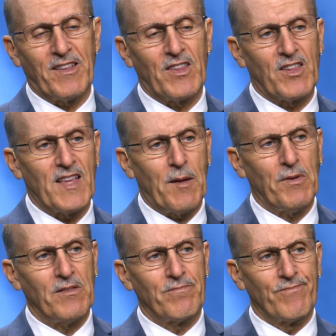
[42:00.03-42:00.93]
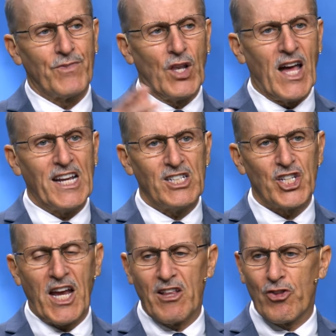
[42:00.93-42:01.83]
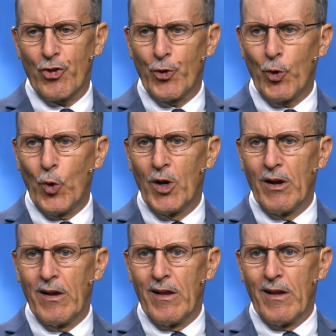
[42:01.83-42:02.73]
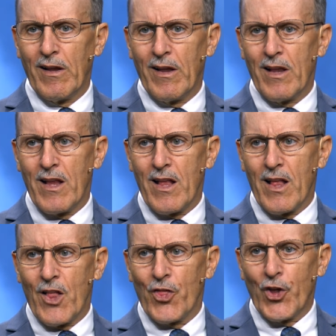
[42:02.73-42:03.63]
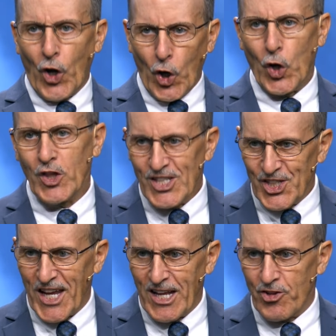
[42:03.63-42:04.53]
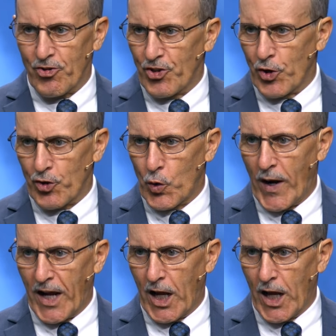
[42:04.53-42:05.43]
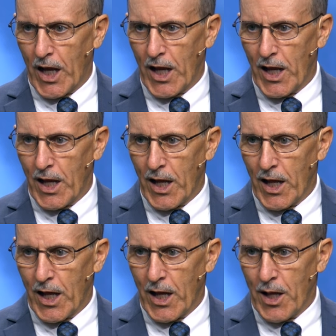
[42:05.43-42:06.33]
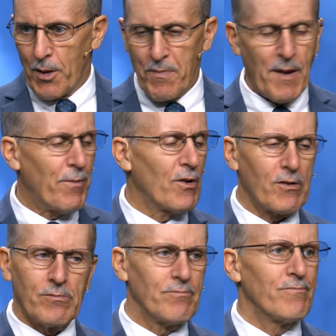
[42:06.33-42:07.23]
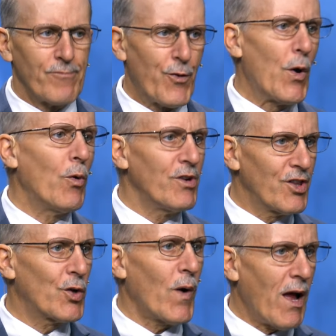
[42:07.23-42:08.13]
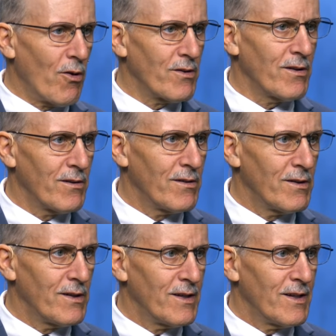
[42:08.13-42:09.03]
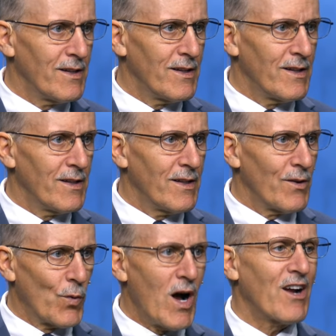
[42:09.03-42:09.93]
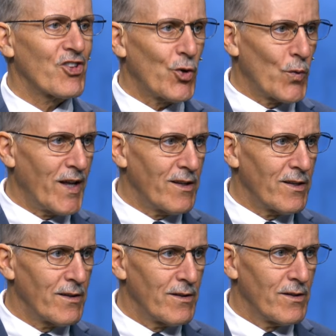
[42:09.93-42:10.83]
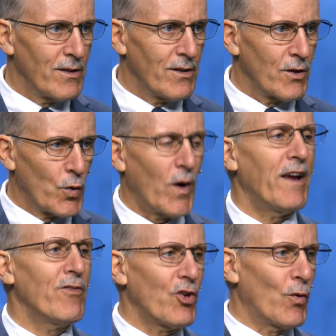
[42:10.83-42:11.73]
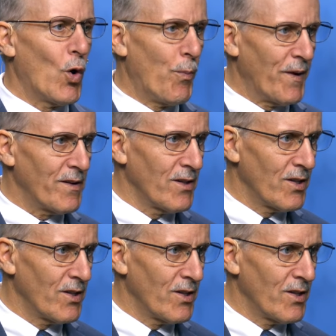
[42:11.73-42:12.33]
this statement, the light shines through, the earth shakes, there's an earthquake. People are thrown to the ground, rocks are rent, graves are opened.